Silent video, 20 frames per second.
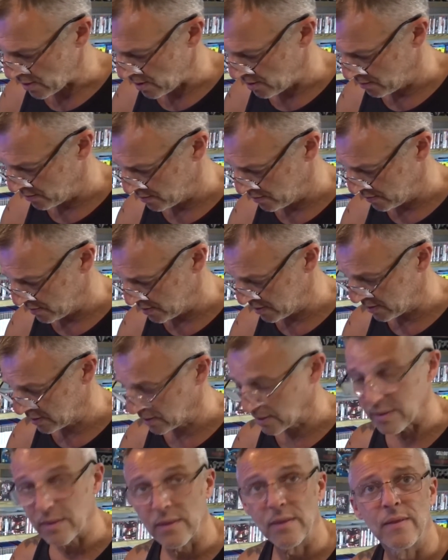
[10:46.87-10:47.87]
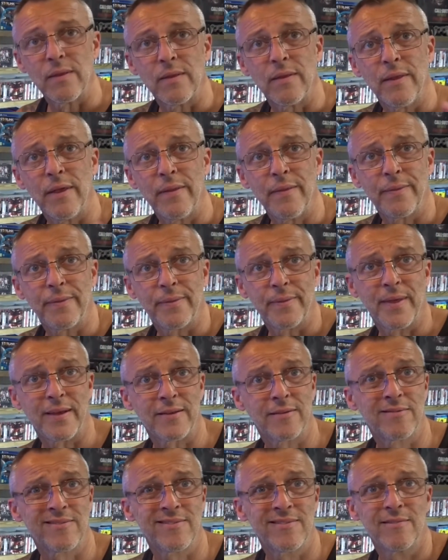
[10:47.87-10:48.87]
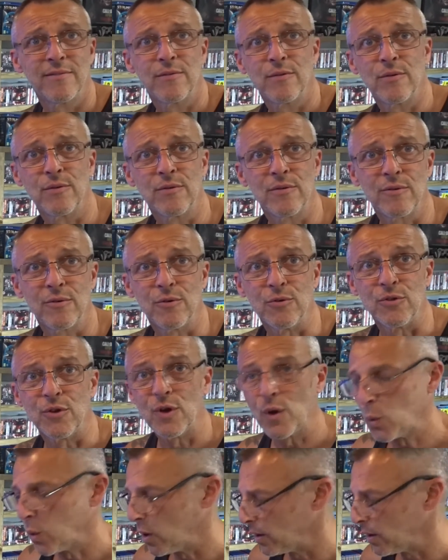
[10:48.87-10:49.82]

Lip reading: So, and then that's good to go.